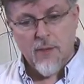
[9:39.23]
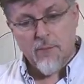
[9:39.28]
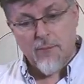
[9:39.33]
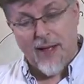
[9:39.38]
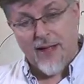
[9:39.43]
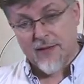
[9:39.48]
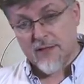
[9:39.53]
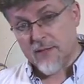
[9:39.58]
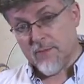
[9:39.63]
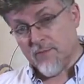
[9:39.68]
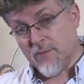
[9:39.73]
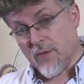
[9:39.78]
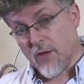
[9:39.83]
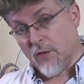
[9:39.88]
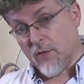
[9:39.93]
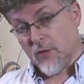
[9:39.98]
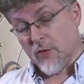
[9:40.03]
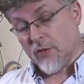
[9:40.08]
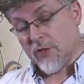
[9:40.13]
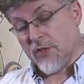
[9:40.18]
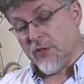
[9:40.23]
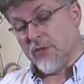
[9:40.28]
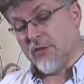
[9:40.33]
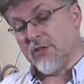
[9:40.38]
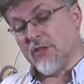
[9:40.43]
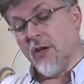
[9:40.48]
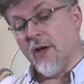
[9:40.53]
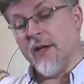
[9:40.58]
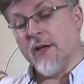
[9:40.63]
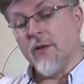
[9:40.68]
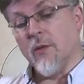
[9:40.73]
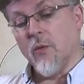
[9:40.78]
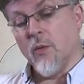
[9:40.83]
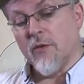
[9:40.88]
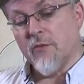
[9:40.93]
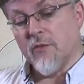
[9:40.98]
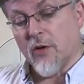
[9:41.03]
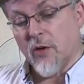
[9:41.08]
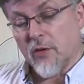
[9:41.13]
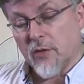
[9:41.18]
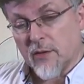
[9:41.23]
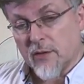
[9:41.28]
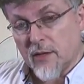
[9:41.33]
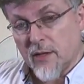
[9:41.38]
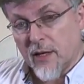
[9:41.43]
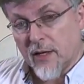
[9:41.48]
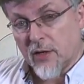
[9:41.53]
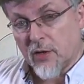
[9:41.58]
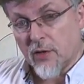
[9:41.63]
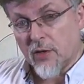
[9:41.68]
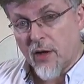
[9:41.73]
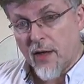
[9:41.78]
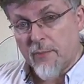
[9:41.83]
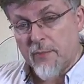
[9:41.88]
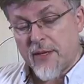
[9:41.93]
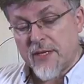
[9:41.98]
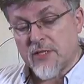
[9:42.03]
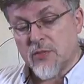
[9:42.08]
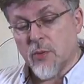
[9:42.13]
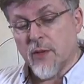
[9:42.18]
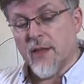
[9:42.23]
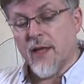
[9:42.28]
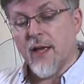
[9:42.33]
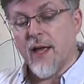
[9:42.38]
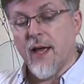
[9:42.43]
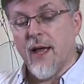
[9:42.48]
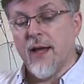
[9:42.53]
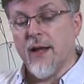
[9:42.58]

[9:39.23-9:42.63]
But on the good news side, we've got a good eyepiece with it,